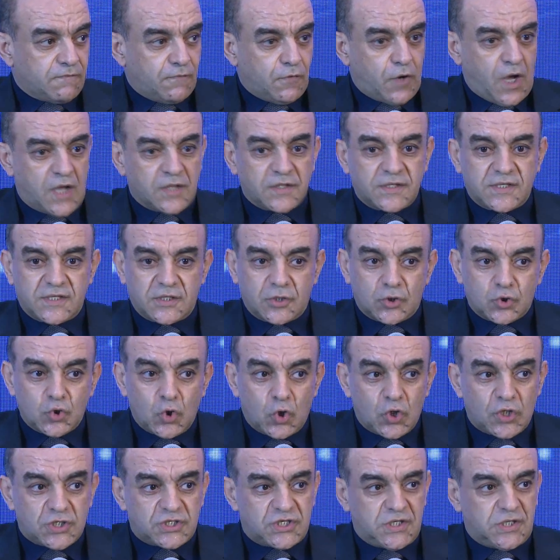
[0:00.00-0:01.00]
and the
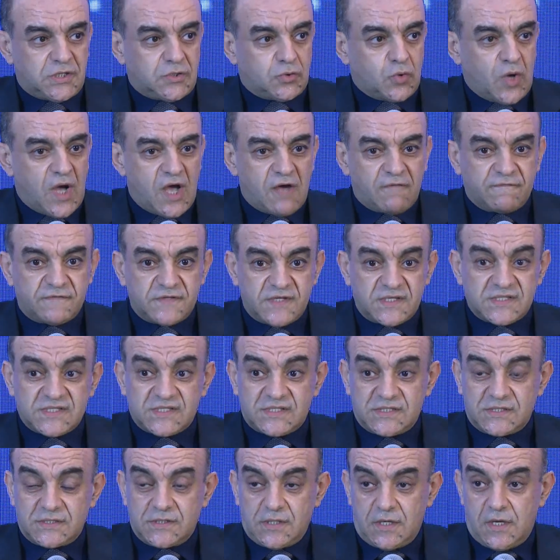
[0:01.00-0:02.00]
technology to have
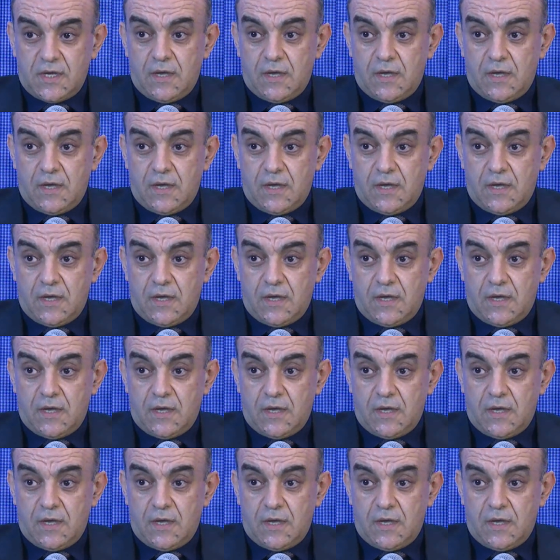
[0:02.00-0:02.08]
this